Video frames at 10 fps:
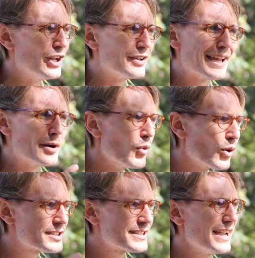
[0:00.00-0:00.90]
to get
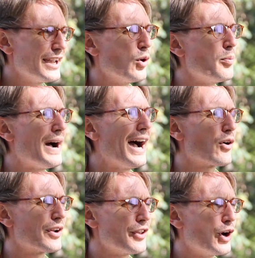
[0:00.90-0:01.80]
more say or
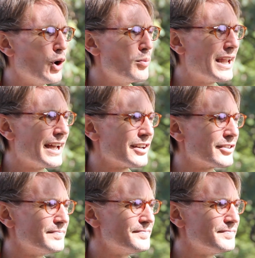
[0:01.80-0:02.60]
power in their homeland.